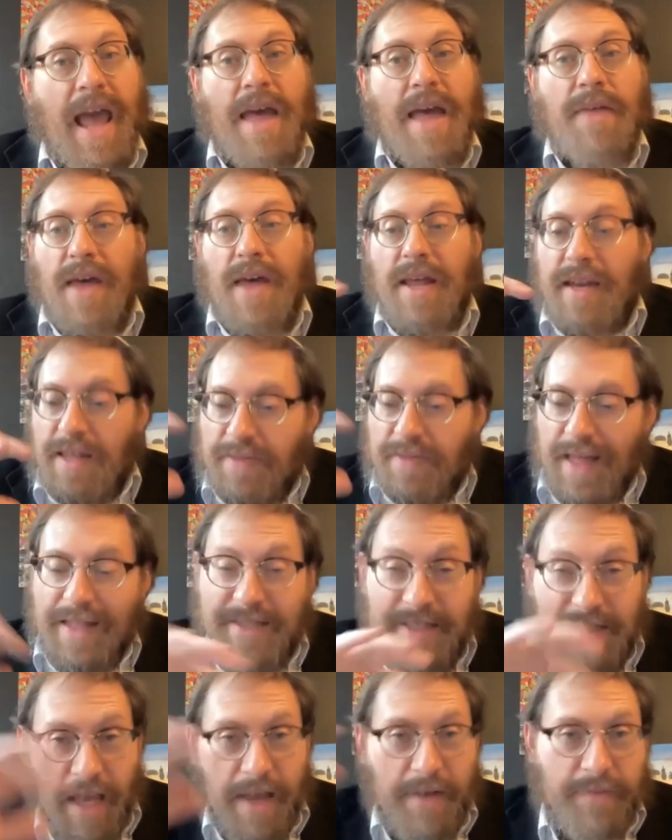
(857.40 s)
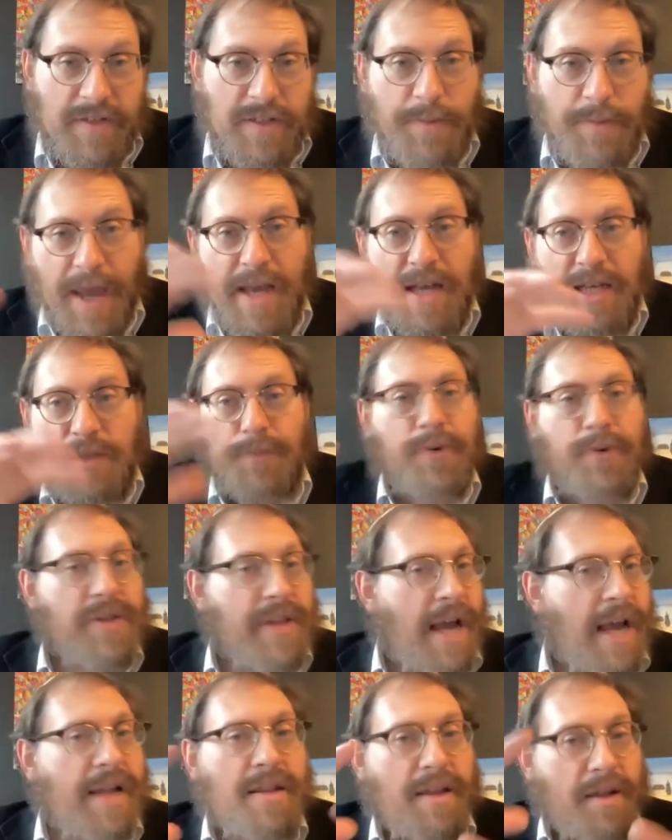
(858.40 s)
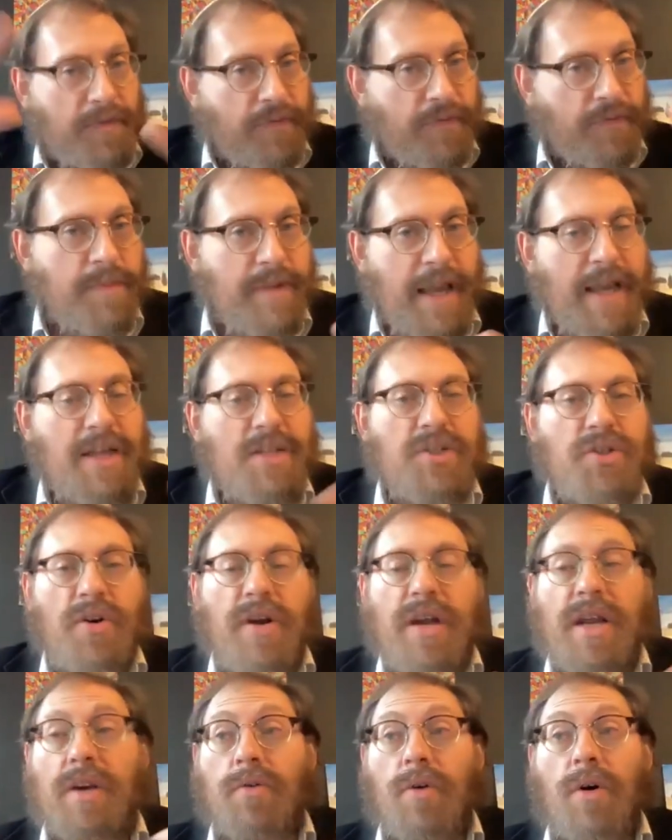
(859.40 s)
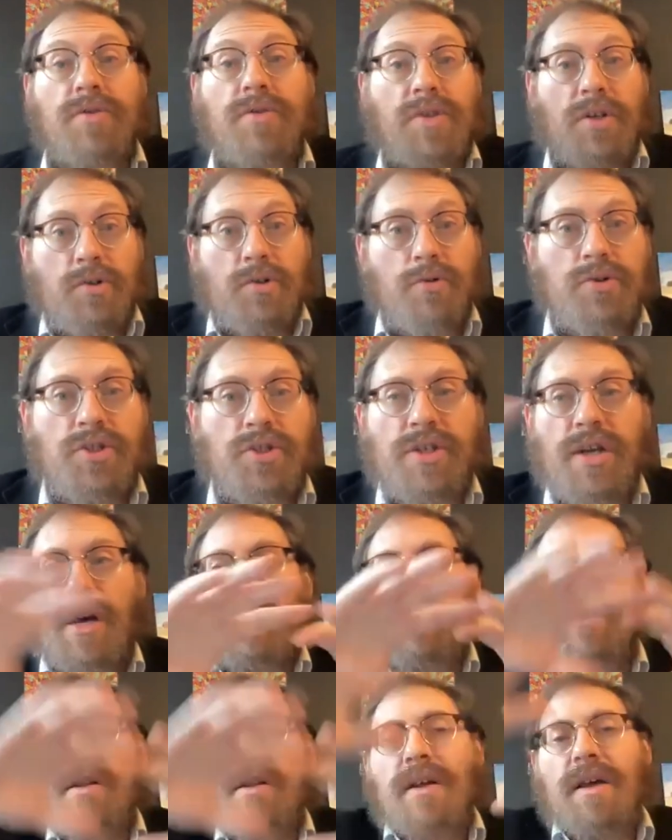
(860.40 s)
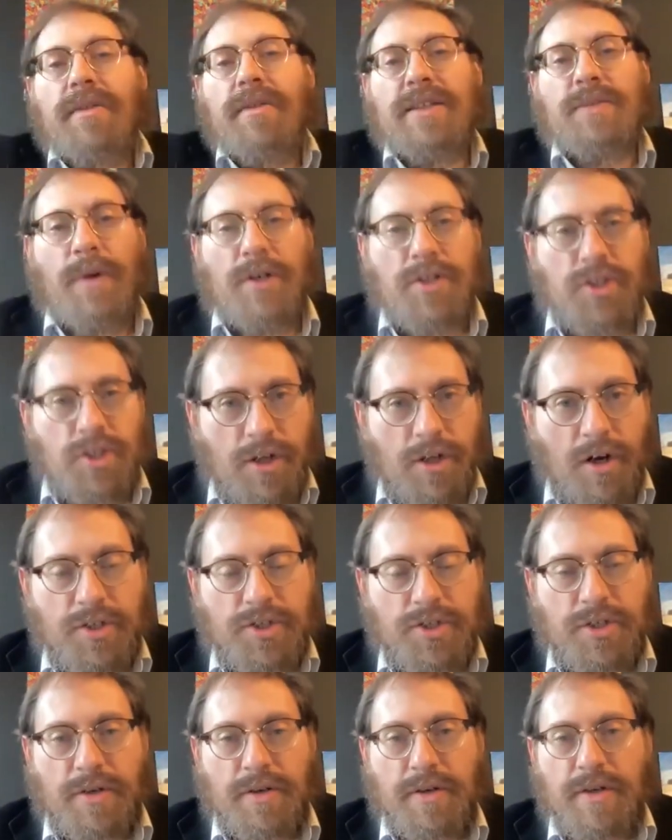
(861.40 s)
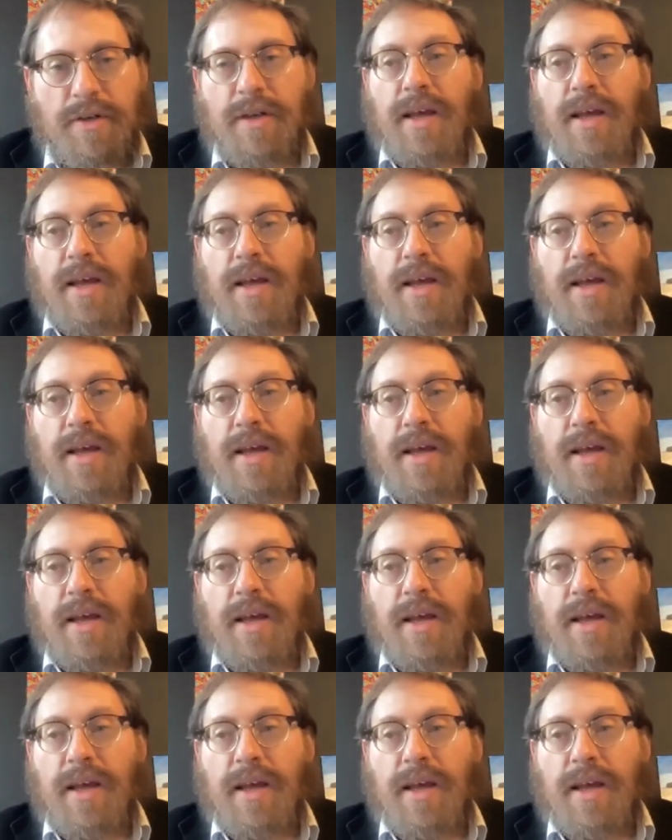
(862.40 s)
And then in that safe space, protected from danger, it grows a new shell that's much larger.